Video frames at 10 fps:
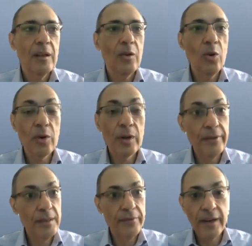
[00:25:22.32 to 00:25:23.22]
Or if
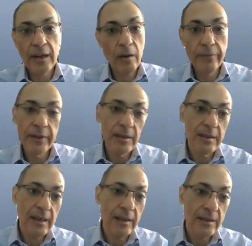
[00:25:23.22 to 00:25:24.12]
it's very
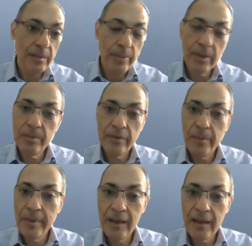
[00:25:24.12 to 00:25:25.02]
obvious and it's impossible from
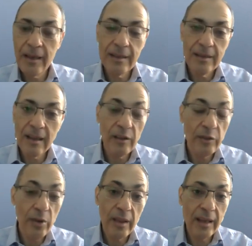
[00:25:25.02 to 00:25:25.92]
the beginning, I
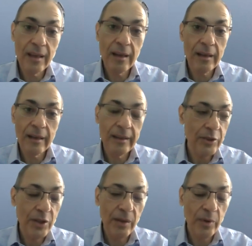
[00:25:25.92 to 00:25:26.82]
don't think I can
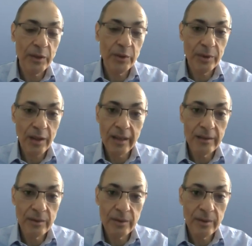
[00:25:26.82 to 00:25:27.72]
achieve what you would like
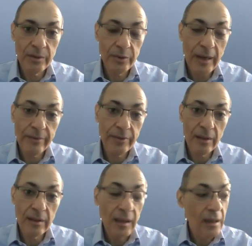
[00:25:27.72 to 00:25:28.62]
to have
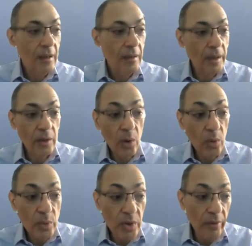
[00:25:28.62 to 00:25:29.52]
done. I can
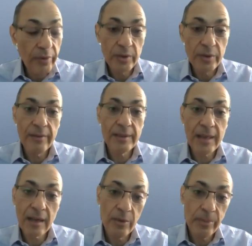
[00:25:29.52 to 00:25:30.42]
always offer you to have a
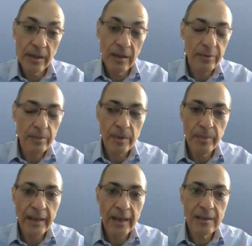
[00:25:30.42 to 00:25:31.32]
second opinion from
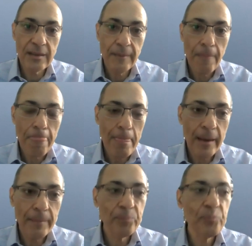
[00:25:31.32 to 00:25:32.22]
somebody else.
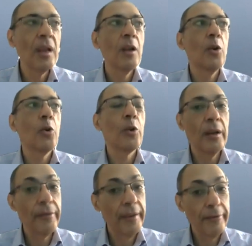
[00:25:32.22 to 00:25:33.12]
Yeah. Or
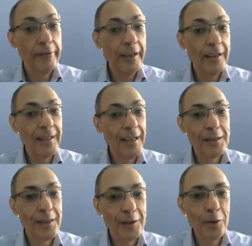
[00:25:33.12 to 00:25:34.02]
if I feel, that's a
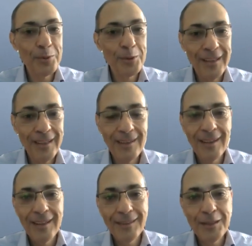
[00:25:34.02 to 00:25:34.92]
third option here,
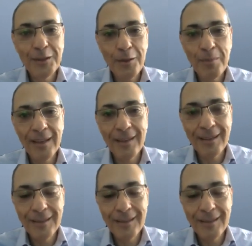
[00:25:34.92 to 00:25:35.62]
there's something